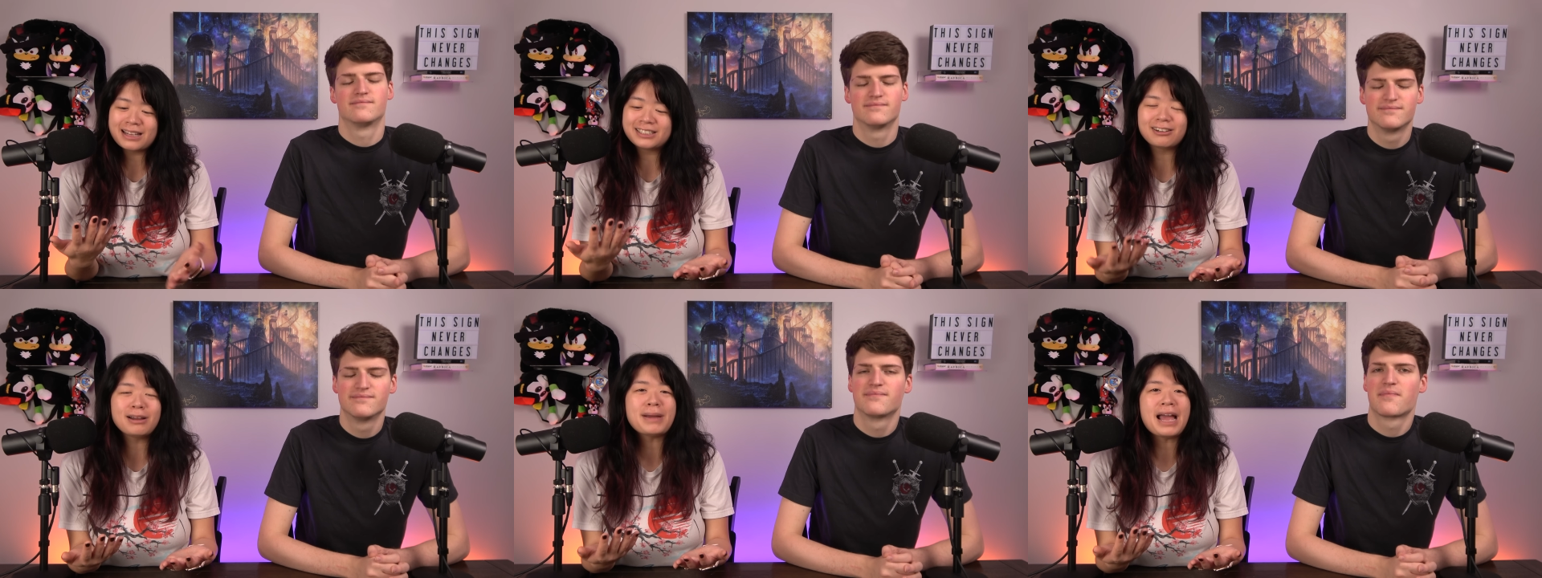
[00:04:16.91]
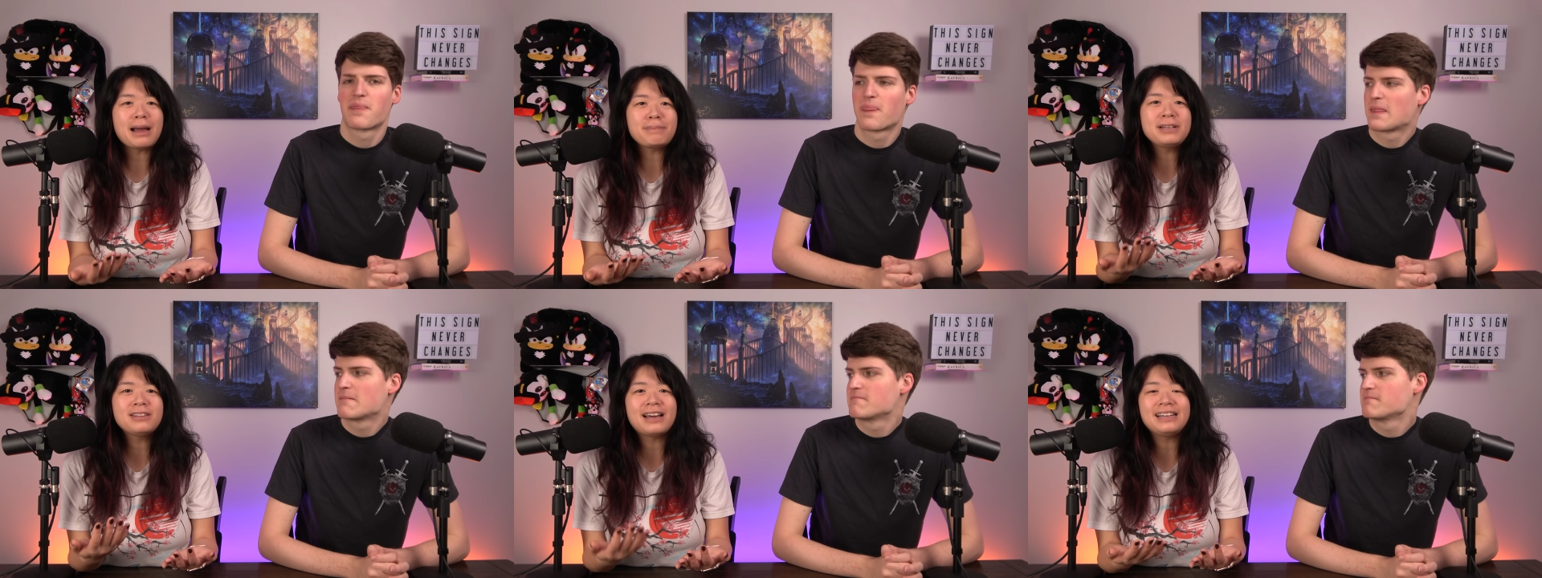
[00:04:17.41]
Speaker 1: So I'm
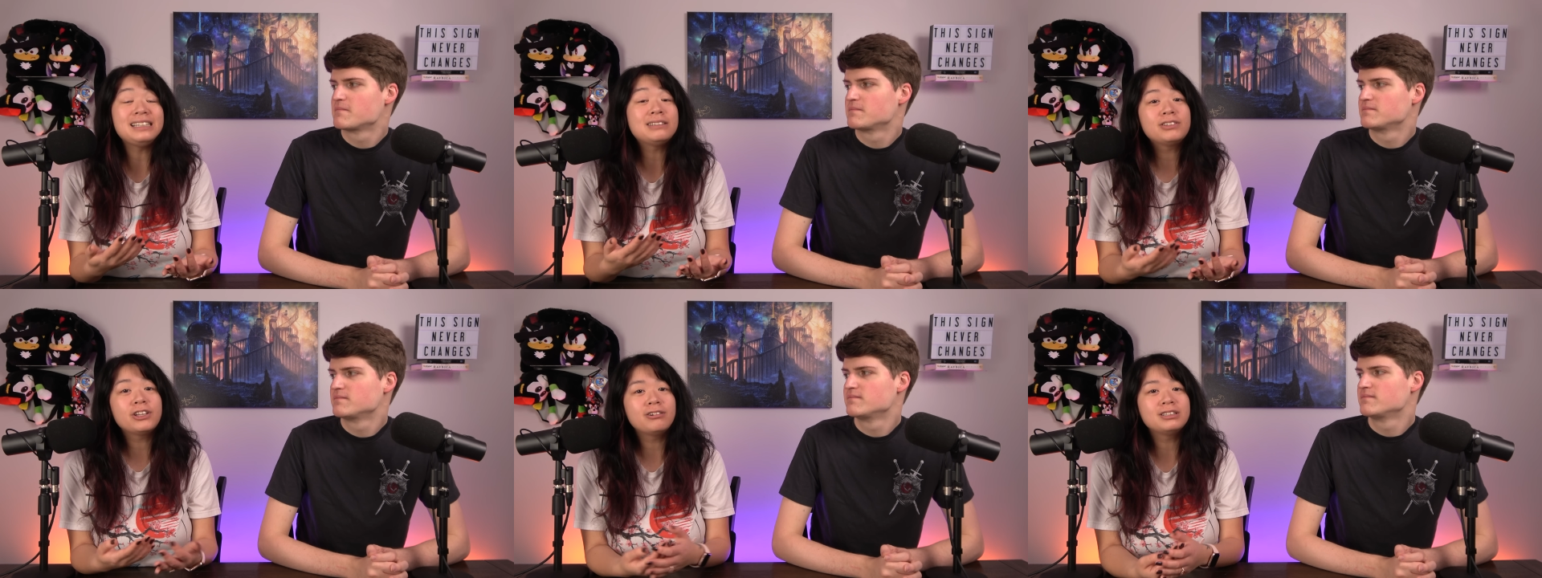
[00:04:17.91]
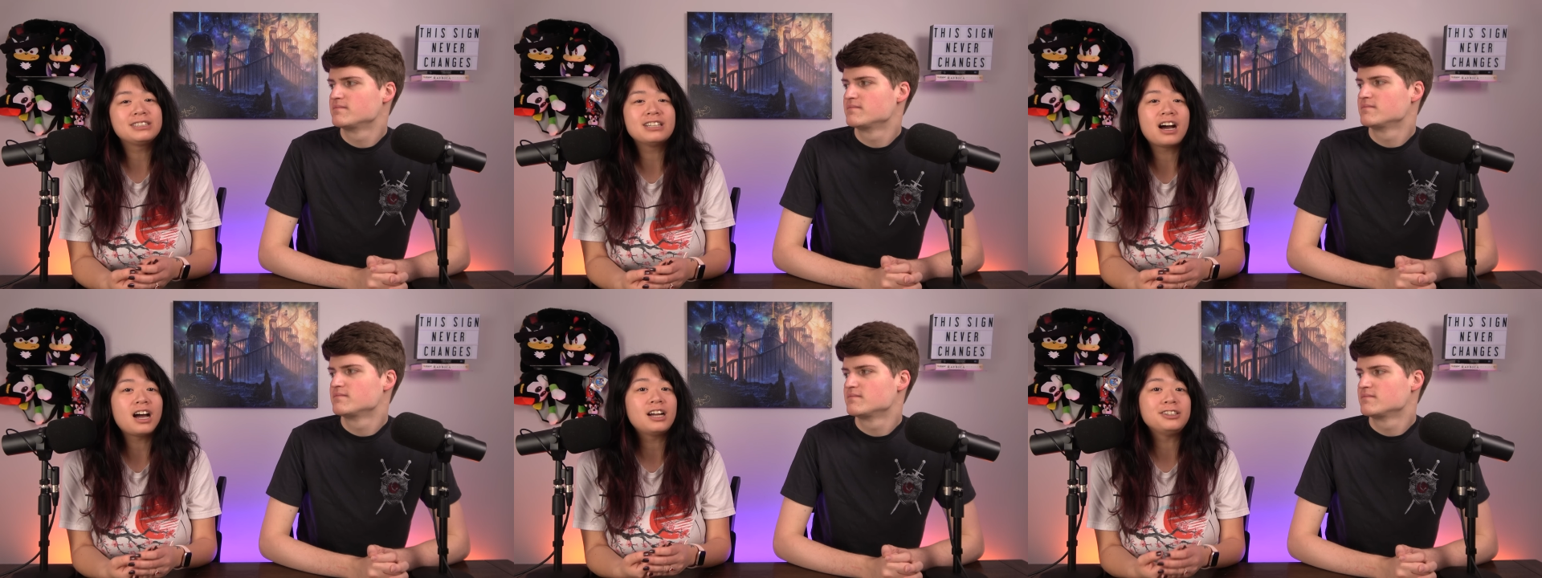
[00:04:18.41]
happy that even though it's
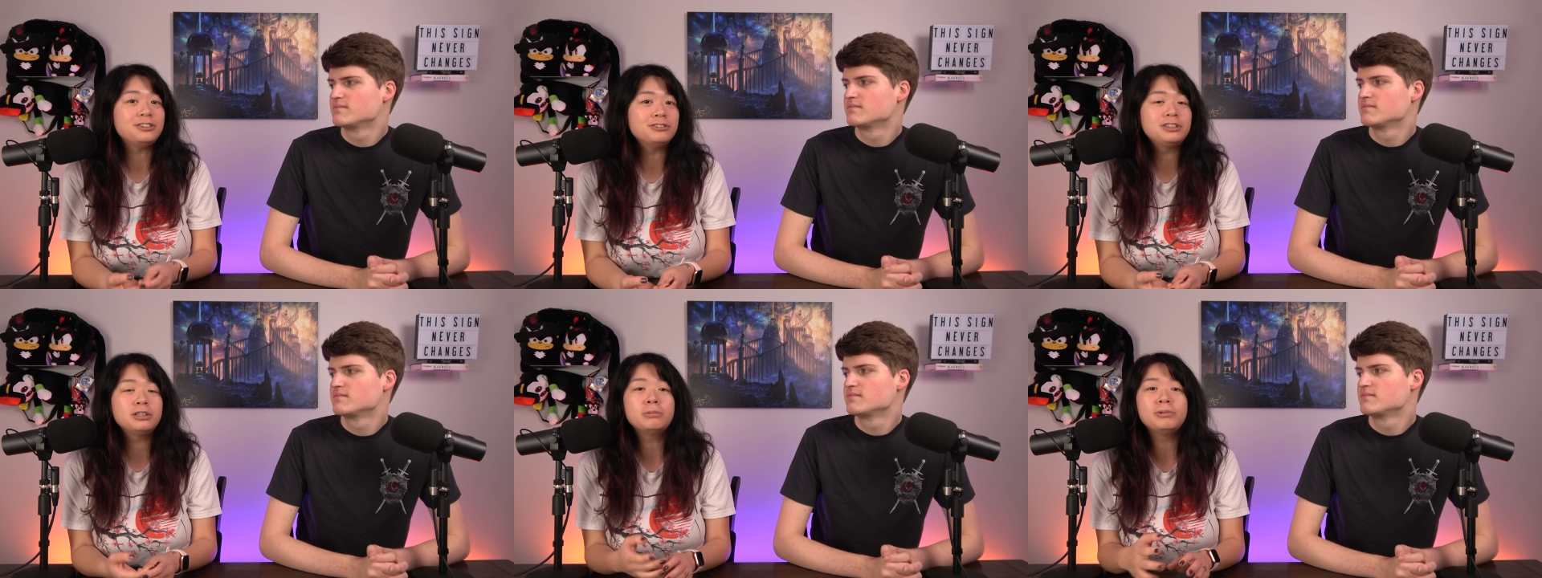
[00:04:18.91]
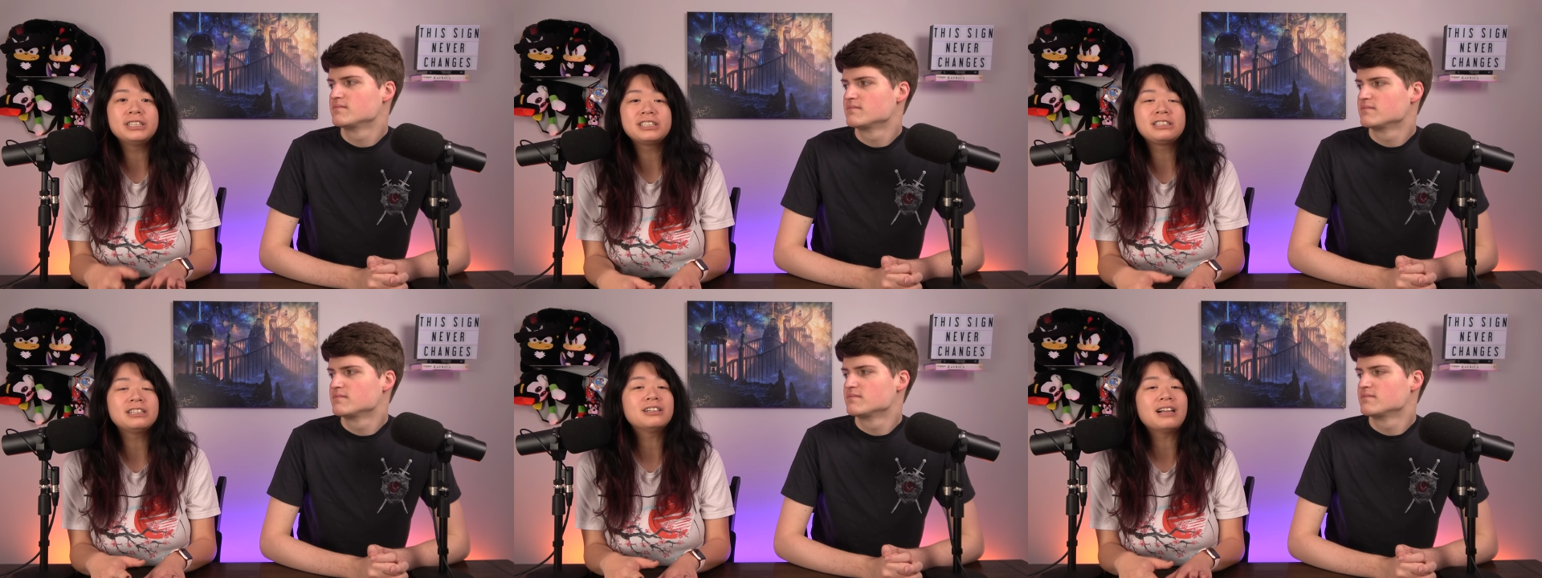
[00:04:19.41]
not on YouTube, we
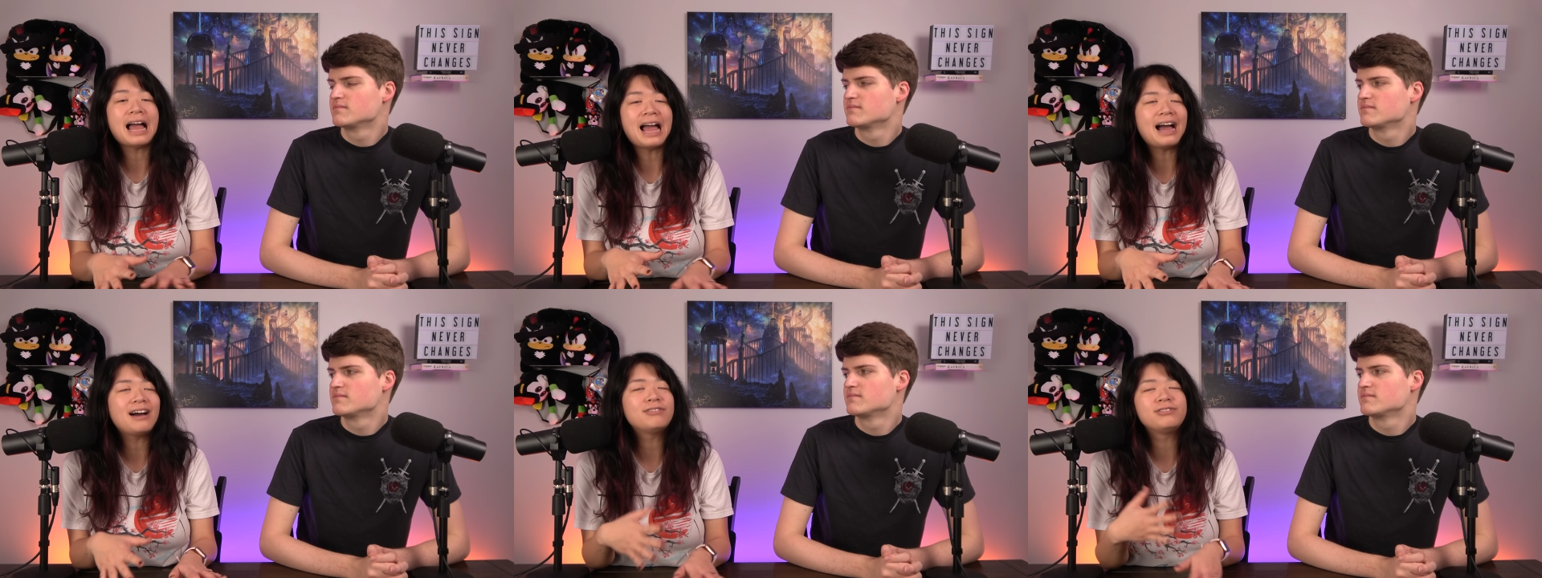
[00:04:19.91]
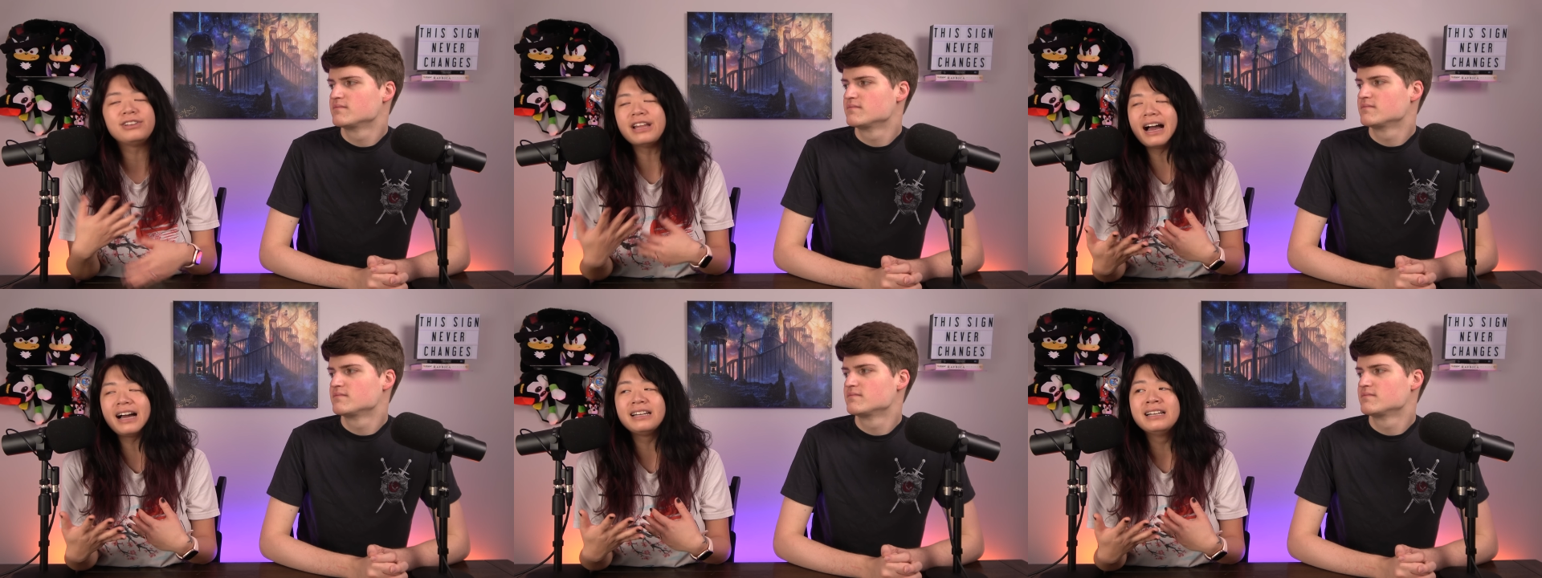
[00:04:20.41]
still have
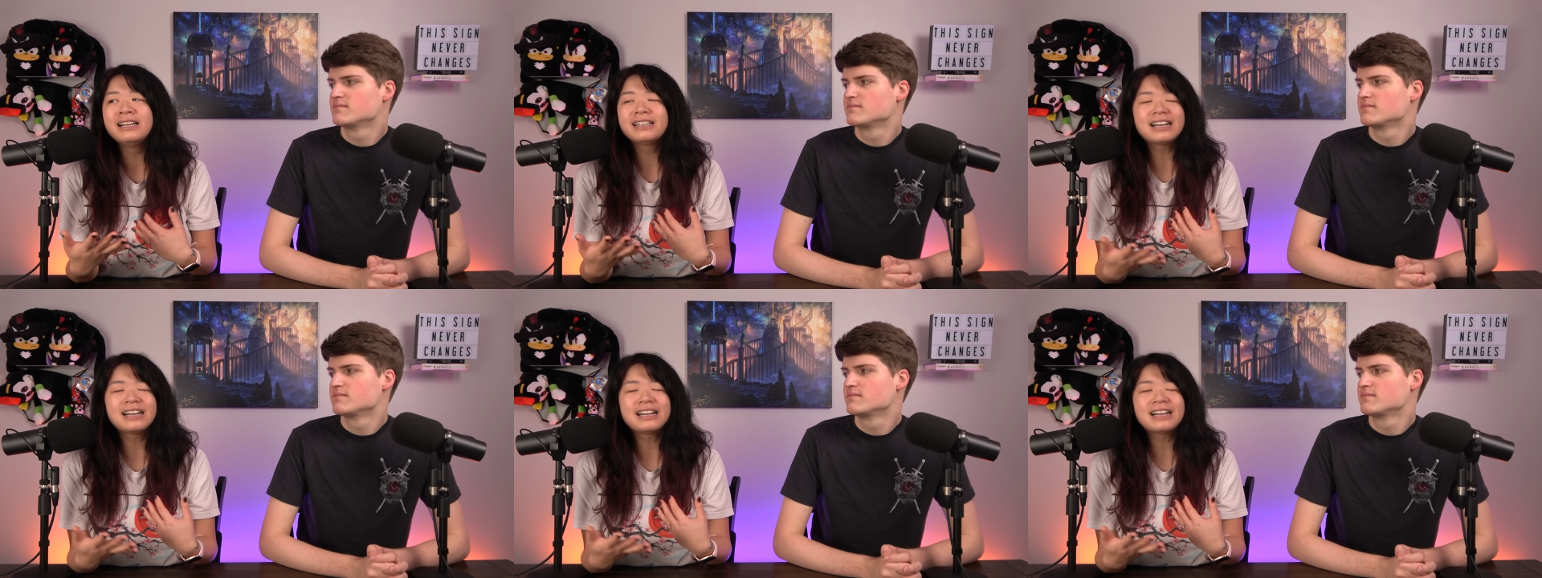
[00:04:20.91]
that